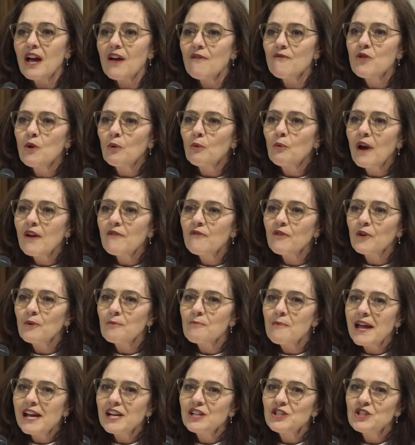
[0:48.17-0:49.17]
of the
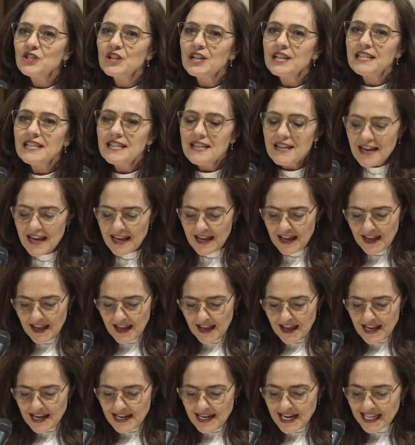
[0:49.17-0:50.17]
Reformation
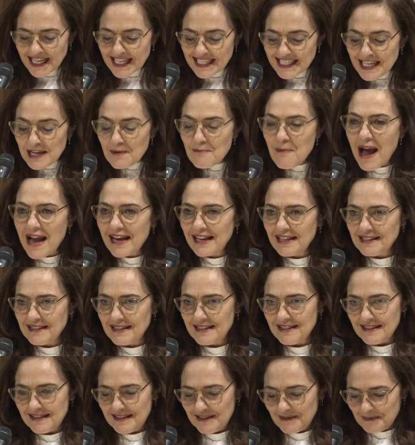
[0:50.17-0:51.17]

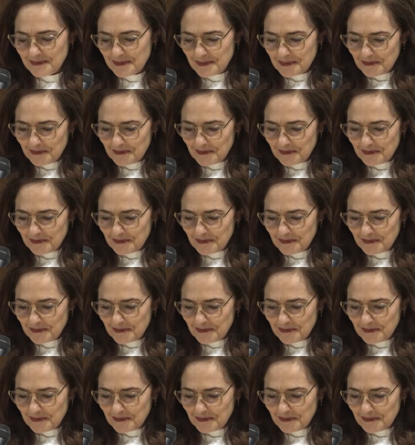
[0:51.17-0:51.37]
Nicodemites,